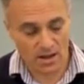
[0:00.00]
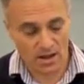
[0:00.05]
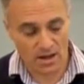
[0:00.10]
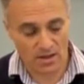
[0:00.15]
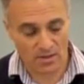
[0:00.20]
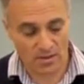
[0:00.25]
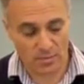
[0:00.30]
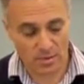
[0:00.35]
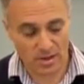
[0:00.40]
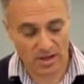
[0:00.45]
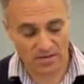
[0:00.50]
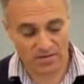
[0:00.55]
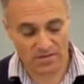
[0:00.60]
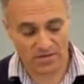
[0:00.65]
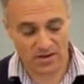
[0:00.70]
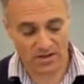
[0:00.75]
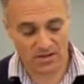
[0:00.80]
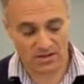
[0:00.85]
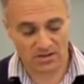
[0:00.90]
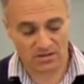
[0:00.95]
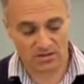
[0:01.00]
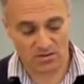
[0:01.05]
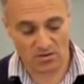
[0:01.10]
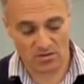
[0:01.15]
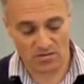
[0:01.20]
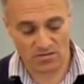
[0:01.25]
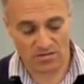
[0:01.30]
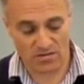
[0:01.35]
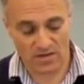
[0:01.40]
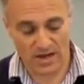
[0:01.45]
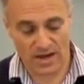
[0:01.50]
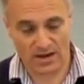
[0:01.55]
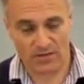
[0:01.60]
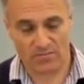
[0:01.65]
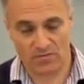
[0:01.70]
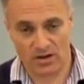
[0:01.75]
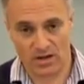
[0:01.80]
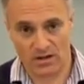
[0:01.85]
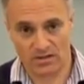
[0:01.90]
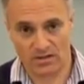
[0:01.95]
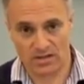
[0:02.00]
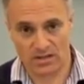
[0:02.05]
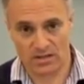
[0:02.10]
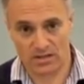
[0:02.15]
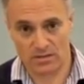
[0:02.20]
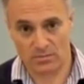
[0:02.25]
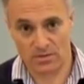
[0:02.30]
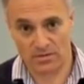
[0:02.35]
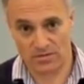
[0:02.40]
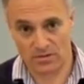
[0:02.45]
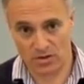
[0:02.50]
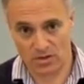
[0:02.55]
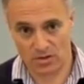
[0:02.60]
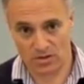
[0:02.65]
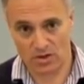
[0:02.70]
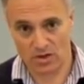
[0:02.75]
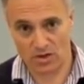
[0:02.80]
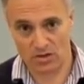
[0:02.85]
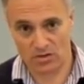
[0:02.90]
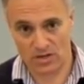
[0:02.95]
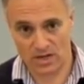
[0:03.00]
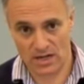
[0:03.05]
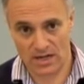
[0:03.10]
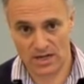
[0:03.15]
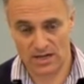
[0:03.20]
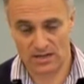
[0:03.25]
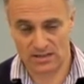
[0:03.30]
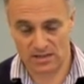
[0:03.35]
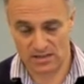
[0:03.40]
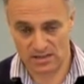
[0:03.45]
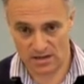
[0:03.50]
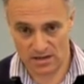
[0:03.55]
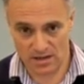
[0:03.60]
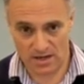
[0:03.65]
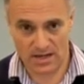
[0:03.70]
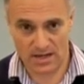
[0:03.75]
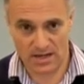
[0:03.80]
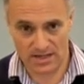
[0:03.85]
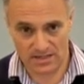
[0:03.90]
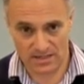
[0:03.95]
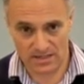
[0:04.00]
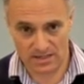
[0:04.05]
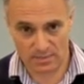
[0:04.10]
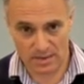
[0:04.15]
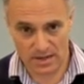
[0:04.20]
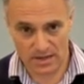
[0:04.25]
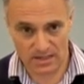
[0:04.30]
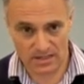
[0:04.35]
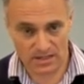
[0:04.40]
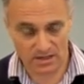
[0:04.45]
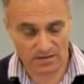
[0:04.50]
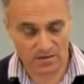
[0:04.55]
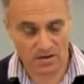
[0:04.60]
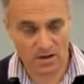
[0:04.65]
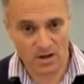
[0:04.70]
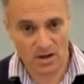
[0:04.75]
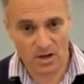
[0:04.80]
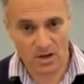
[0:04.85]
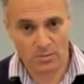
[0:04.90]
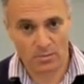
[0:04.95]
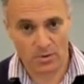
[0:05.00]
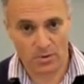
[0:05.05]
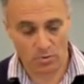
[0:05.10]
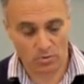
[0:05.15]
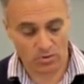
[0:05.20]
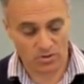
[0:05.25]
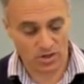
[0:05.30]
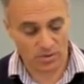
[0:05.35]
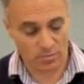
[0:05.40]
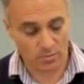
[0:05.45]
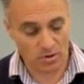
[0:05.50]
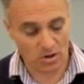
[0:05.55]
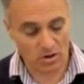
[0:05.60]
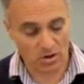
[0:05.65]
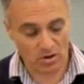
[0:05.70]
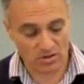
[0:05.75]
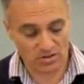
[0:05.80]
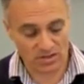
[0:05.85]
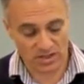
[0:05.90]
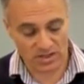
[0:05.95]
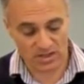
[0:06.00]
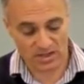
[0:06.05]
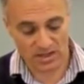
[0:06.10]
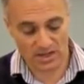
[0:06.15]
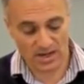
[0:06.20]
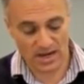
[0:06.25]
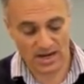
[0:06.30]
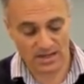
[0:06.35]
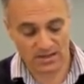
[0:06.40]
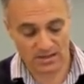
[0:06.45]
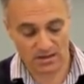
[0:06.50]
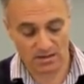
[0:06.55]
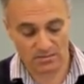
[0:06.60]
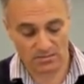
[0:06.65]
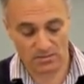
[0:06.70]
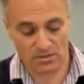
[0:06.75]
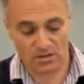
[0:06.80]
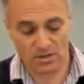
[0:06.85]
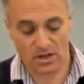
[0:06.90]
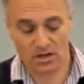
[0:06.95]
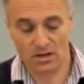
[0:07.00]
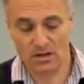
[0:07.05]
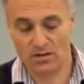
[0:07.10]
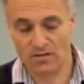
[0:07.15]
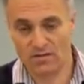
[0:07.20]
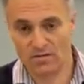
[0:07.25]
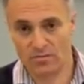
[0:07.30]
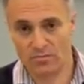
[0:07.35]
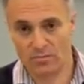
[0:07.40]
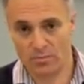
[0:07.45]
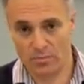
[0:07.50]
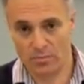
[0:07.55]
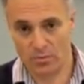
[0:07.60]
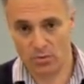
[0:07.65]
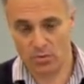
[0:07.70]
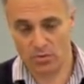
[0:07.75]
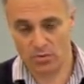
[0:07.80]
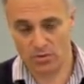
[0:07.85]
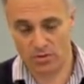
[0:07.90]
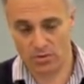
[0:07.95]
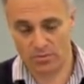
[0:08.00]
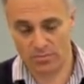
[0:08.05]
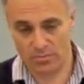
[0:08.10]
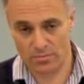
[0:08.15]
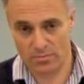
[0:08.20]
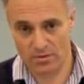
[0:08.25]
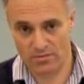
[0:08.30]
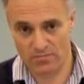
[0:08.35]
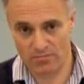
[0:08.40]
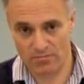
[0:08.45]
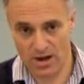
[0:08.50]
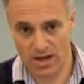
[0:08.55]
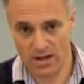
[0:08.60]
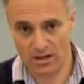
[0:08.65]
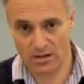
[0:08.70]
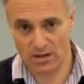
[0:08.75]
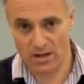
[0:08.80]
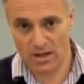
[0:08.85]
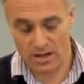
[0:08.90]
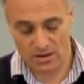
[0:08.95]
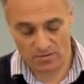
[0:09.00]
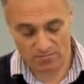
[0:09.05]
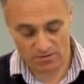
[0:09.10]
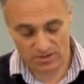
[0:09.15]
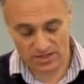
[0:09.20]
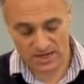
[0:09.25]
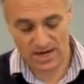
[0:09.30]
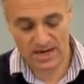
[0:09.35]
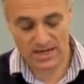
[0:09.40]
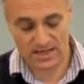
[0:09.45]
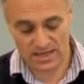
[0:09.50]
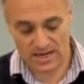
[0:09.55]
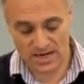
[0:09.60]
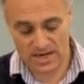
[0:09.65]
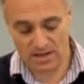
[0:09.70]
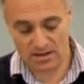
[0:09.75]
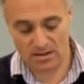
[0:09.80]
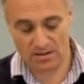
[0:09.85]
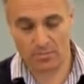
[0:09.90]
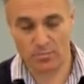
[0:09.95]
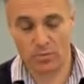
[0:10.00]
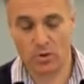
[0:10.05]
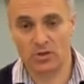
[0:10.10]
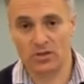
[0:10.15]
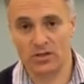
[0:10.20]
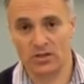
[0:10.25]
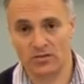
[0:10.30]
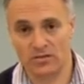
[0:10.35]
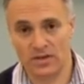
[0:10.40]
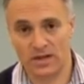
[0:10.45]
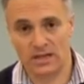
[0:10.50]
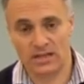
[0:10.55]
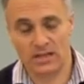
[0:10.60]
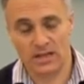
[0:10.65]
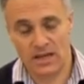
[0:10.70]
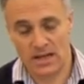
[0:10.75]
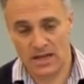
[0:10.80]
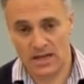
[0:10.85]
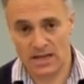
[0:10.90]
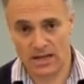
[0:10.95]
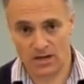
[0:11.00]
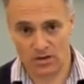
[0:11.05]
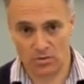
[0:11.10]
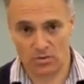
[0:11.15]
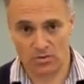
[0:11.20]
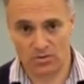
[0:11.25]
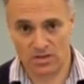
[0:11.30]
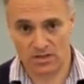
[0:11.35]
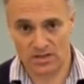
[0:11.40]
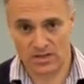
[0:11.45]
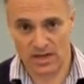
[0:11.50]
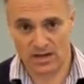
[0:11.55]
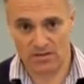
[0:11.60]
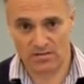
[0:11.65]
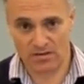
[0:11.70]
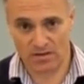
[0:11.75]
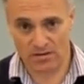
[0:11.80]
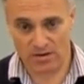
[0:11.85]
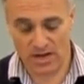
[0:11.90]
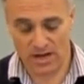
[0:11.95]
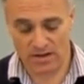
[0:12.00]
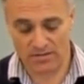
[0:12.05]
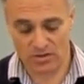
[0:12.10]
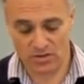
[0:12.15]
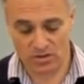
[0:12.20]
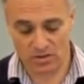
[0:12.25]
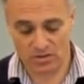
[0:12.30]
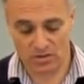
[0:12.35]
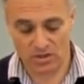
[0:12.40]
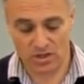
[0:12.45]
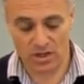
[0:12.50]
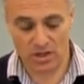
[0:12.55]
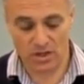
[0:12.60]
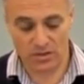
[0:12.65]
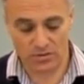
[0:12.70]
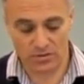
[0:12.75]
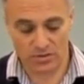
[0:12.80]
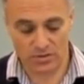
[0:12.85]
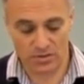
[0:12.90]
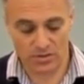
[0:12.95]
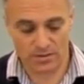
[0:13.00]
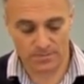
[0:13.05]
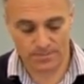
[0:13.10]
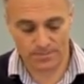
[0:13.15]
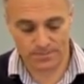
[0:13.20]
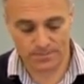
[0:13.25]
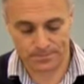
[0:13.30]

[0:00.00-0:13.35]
The benefits of that rail system, if you can use it, is it's slightly less expensive, but also because it still has a chunk of rail retained in the body of it, it can also take very heavy duty loads.